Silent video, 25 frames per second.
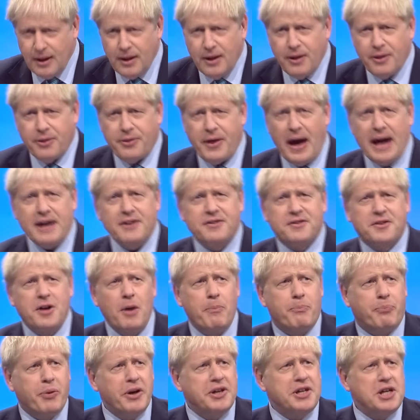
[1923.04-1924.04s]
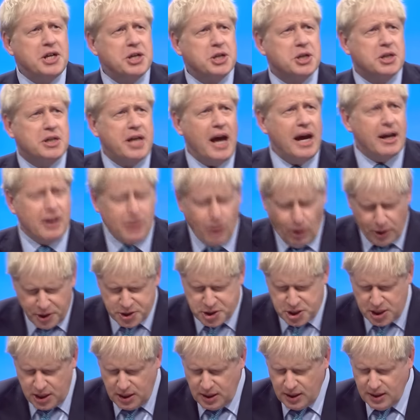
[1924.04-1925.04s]
Thanks to British
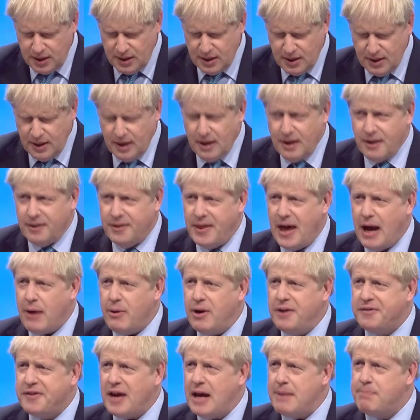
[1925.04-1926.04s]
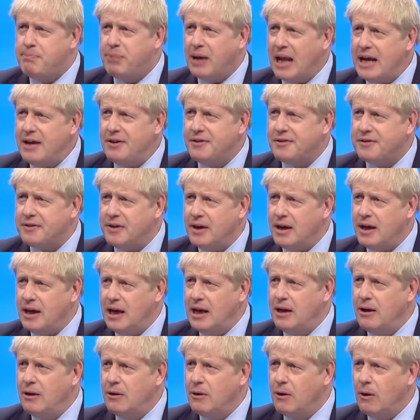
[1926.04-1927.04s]
technology, there is a place
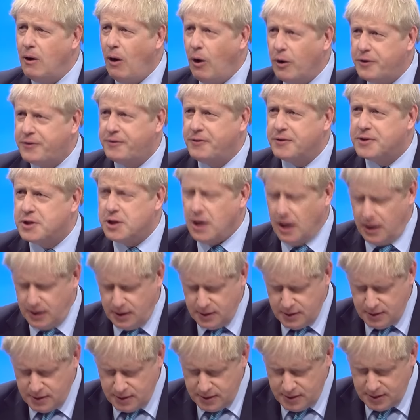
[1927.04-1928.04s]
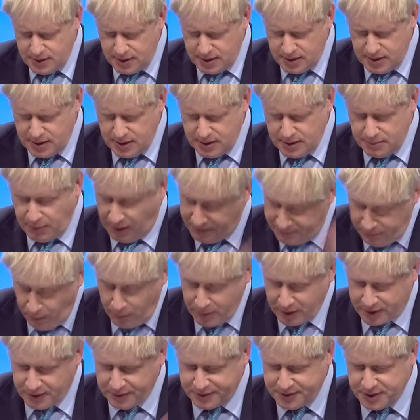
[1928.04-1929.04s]
in Oxfordshire, my former
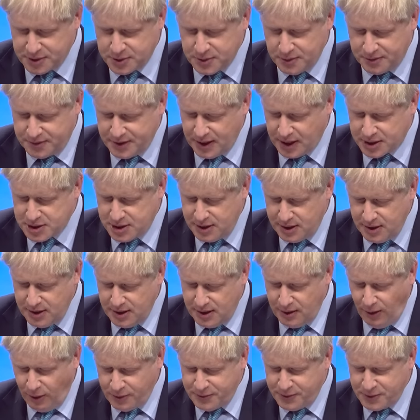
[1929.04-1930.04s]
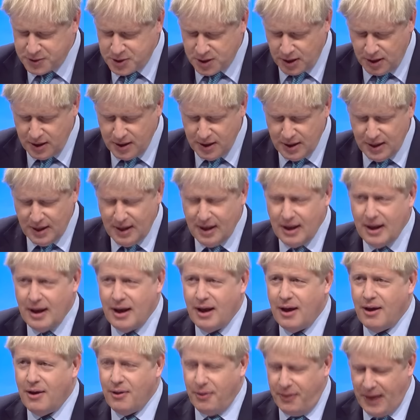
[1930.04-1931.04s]
constituency actually, in Oxfordshire,
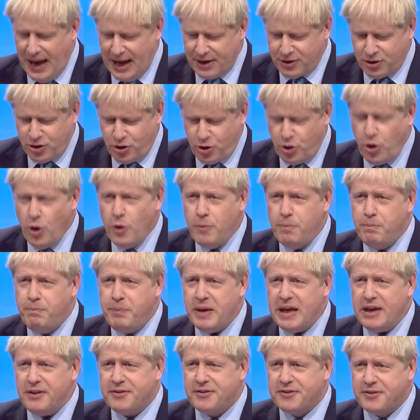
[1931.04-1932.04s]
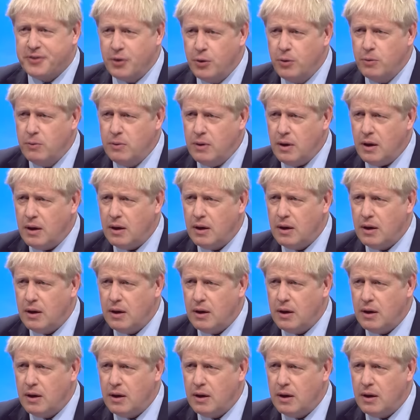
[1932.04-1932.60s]
that could be soon